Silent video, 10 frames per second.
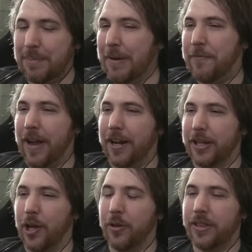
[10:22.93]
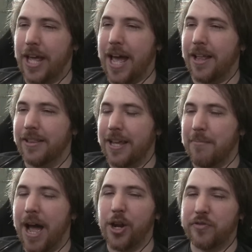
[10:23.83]
To be fair, though, that the
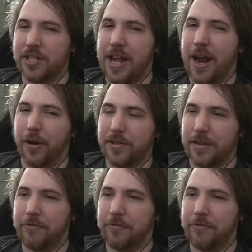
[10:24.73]
amount of stairs